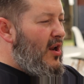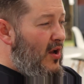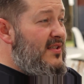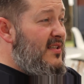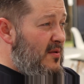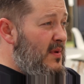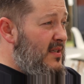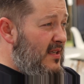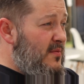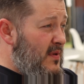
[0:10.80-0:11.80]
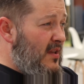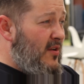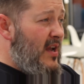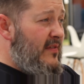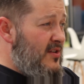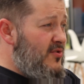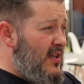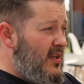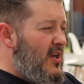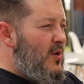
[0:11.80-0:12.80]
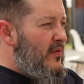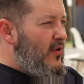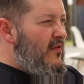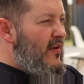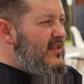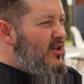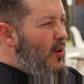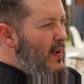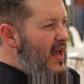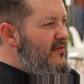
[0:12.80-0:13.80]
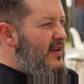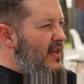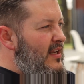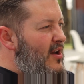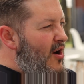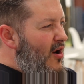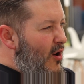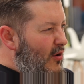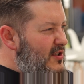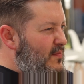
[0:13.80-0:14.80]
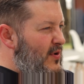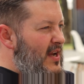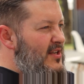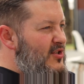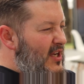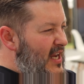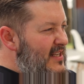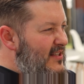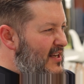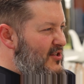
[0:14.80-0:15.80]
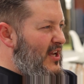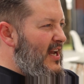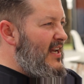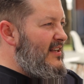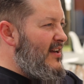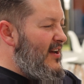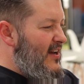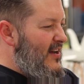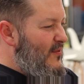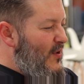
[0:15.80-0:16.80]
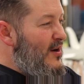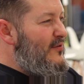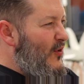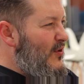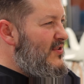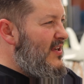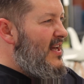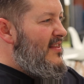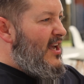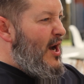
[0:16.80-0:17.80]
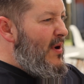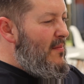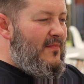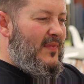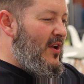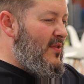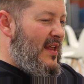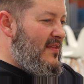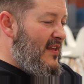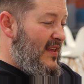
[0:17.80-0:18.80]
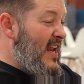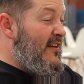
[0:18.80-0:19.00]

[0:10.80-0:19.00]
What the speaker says: class system that exists within the creative industry. We've got a very top-heavy, Oxbridge, Eton-educated workforce that come up, that then